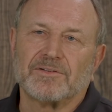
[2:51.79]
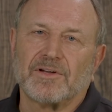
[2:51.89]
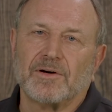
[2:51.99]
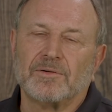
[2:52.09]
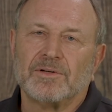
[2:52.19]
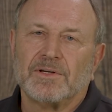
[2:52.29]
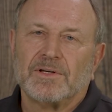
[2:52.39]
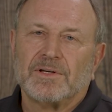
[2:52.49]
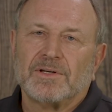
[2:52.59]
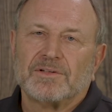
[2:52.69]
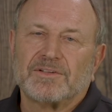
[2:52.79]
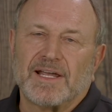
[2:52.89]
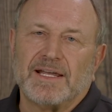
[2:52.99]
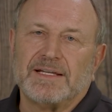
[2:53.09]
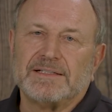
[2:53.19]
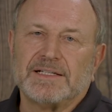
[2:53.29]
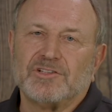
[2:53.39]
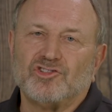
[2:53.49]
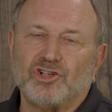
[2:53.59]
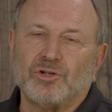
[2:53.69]
So say
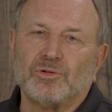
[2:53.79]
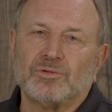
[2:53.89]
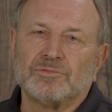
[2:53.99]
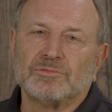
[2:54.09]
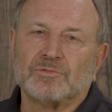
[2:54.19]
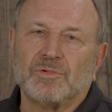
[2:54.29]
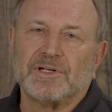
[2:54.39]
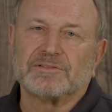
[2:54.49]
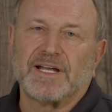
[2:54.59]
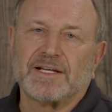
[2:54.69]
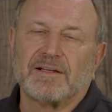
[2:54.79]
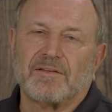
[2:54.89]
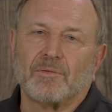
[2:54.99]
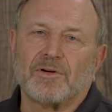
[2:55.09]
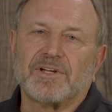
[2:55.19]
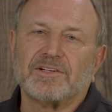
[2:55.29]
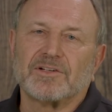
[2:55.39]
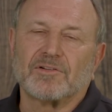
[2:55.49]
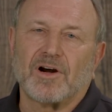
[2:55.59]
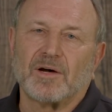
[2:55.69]
in June, we'll take the
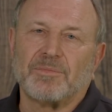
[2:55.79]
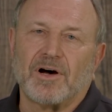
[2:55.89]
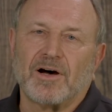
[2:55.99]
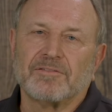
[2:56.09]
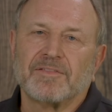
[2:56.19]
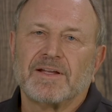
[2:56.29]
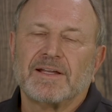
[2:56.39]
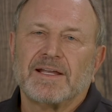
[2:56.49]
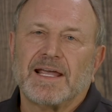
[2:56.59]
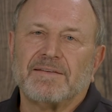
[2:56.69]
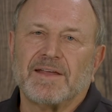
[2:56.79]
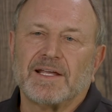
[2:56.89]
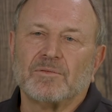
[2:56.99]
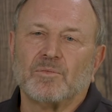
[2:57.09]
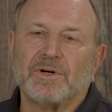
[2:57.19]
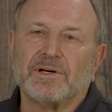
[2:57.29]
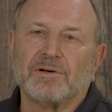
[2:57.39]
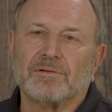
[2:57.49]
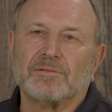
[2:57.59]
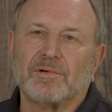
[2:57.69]
rotation crop off, and then
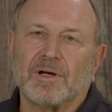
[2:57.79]
we'll